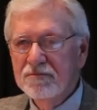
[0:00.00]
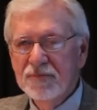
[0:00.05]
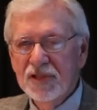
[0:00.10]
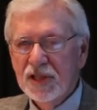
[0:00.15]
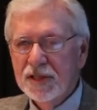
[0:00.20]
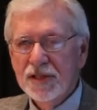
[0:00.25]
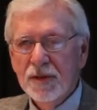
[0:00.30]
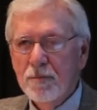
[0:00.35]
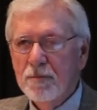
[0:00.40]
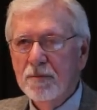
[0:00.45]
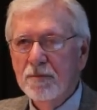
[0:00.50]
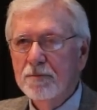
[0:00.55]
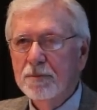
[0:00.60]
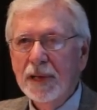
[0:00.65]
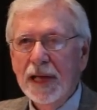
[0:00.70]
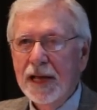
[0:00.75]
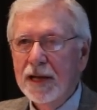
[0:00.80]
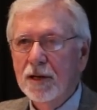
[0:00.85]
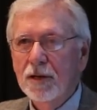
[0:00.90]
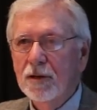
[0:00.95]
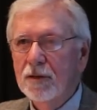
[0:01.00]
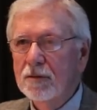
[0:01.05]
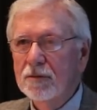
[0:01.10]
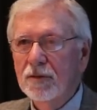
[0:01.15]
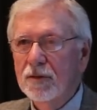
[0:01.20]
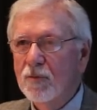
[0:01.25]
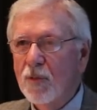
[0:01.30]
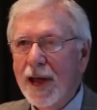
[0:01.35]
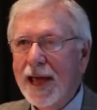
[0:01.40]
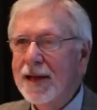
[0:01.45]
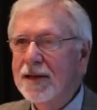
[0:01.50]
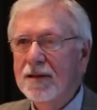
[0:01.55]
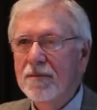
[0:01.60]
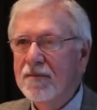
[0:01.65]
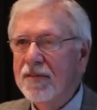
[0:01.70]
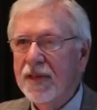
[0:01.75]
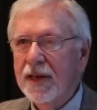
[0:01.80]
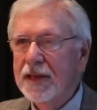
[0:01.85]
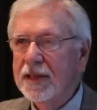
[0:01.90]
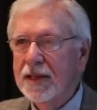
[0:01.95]
just a plain old
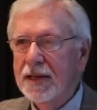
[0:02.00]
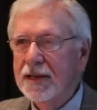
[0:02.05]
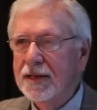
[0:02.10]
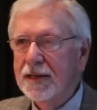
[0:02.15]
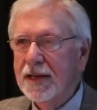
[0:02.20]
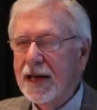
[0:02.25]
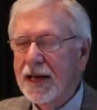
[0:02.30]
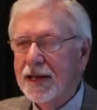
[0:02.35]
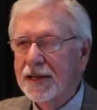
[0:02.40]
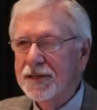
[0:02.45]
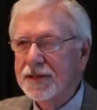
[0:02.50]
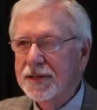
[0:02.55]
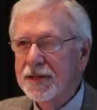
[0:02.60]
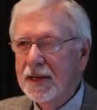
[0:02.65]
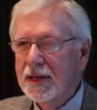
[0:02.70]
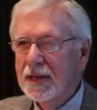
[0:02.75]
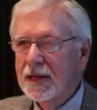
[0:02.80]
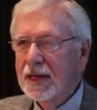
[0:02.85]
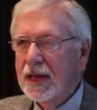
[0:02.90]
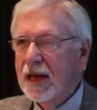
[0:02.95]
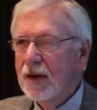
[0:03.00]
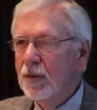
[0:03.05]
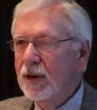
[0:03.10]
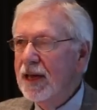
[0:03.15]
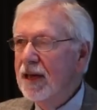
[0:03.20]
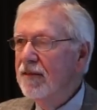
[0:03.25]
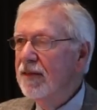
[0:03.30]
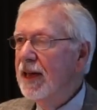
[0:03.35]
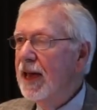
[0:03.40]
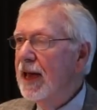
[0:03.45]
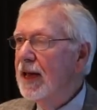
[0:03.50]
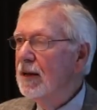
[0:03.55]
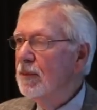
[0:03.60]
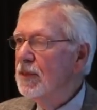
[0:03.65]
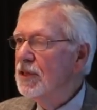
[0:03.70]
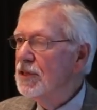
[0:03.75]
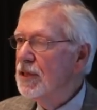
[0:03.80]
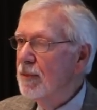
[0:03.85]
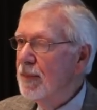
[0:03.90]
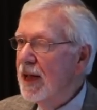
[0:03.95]
random thing that it does. We give the
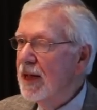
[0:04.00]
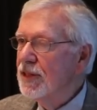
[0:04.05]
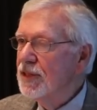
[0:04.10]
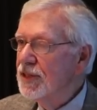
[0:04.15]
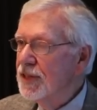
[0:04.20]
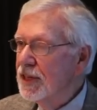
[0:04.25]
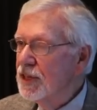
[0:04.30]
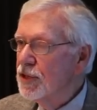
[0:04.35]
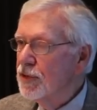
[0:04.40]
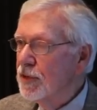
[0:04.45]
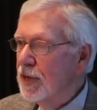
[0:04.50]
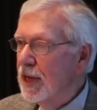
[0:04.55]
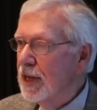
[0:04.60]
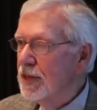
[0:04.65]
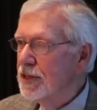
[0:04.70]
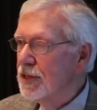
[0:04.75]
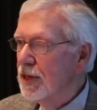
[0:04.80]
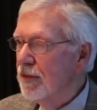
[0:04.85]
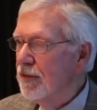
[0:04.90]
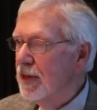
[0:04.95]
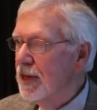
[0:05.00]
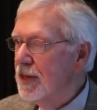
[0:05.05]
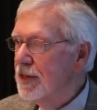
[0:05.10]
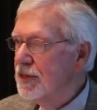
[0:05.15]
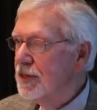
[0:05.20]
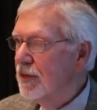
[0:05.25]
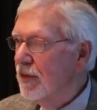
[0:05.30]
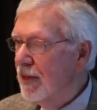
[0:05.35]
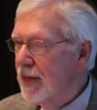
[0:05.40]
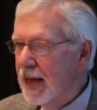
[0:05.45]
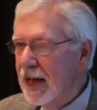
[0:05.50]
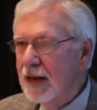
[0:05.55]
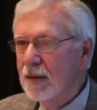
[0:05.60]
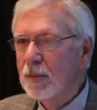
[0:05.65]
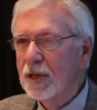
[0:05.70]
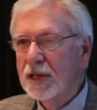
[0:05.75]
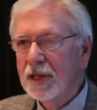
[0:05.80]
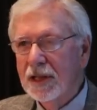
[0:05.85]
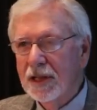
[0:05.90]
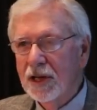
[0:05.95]
animals about six trials on this so the
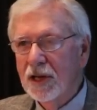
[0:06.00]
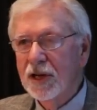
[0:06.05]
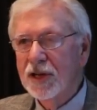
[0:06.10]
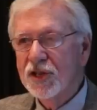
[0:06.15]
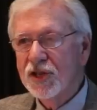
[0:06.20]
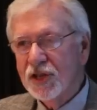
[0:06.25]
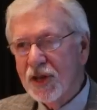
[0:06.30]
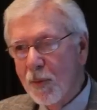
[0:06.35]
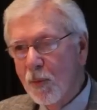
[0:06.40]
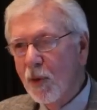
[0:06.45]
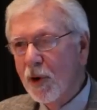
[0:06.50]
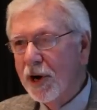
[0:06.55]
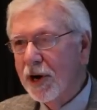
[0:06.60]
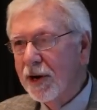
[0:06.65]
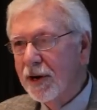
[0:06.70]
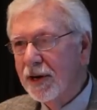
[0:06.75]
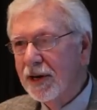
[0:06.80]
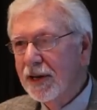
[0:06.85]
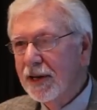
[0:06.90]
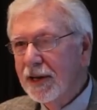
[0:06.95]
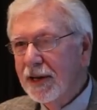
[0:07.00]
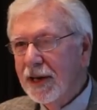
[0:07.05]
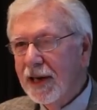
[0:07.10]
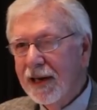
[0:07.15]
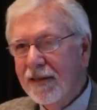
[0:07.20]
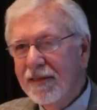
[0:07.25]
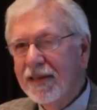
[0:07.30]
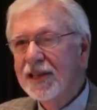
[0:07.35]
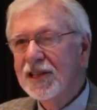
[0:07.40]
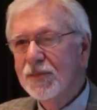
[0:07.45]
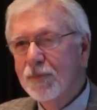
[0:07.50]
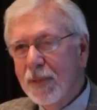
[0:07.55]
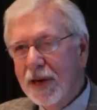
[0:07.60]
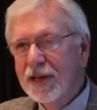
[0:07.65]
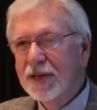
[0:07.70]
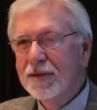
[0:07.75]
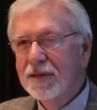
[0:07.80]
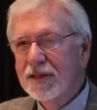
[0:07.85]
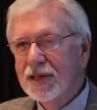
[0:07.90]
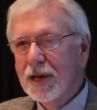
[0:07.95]
animal can learn somewhere in this
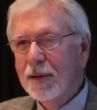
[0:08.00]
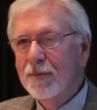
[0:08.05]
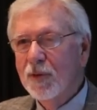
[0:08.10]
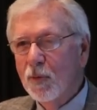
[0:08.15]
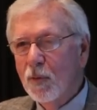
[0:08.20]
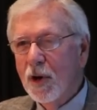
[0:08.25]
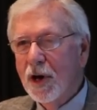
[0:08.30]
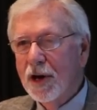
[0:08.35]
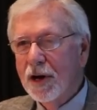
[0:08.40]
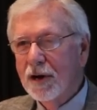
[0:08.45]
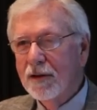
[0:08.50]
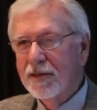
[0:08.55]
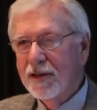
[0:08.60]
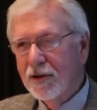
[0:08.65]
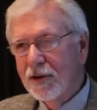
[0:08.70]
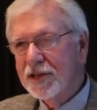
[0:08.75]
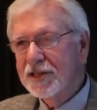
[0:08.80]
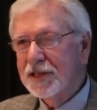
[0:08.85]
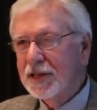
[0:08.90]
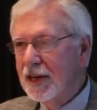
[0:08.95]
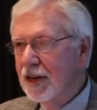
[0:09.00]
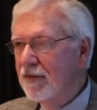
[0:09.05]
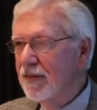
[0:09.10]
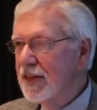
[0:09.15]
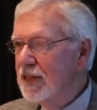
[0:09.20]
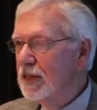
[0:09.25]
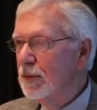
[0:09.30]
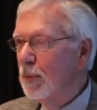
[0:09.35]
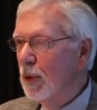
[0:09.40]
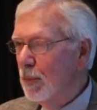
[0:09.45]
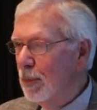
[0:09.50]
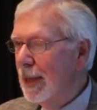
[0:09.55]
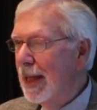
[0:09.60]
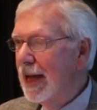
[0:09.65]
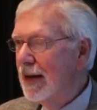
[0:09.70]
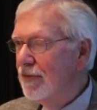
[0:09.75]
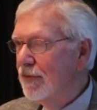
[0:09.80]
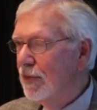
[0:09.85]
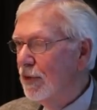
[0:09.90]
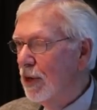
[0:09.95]
big tub of water there is an invisible
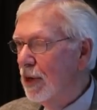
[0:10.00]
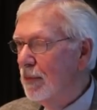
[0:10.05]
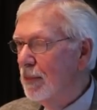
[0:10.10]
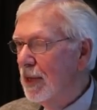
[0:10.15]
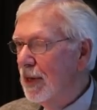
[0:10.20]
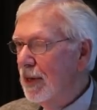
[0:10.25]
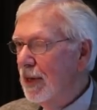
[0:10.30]
platform,